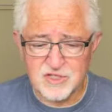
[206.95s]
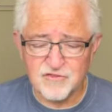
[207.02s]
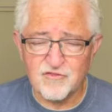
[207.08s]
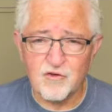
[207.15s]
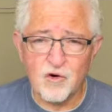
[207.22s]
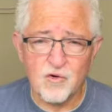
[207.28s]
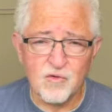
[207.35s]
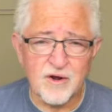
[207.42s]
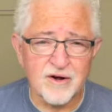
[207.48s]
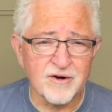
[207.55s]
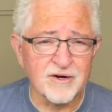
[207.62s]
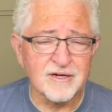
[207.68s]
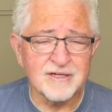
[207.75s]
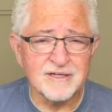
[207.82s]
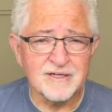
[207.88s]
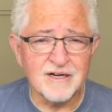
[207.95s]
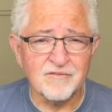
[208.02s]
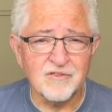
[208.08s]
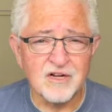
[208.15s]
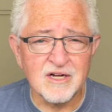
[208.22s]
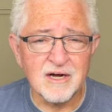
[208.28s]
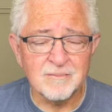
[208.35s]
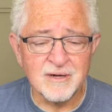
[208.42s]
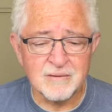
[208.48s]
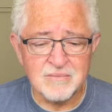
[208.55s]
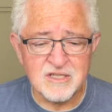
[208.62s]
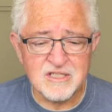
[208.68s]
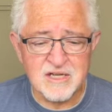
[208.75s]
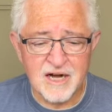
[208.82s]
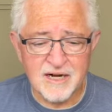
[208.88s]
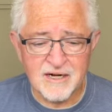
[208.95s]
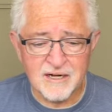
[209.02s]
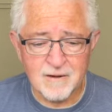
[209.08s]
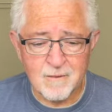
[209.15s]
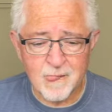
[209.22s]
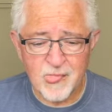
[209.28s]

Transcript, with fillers: forerunner of the coming Messiah.